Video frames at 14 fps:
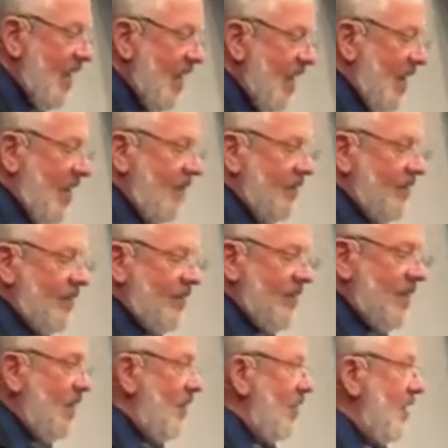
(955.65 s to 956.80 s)

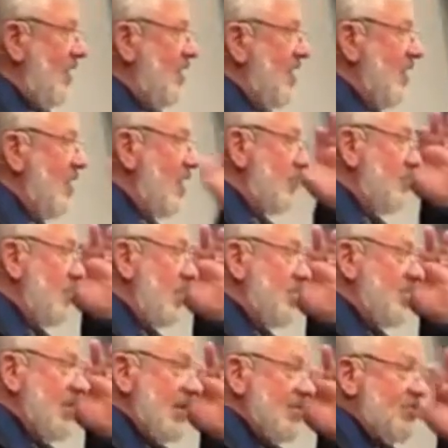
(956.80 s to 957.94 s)
it goes
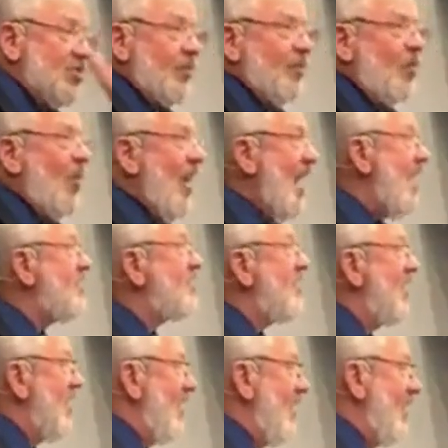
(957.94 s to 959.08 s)
on to say,
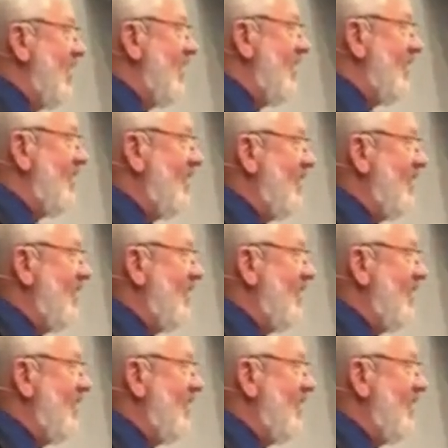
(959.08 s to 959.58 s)
surprisingly,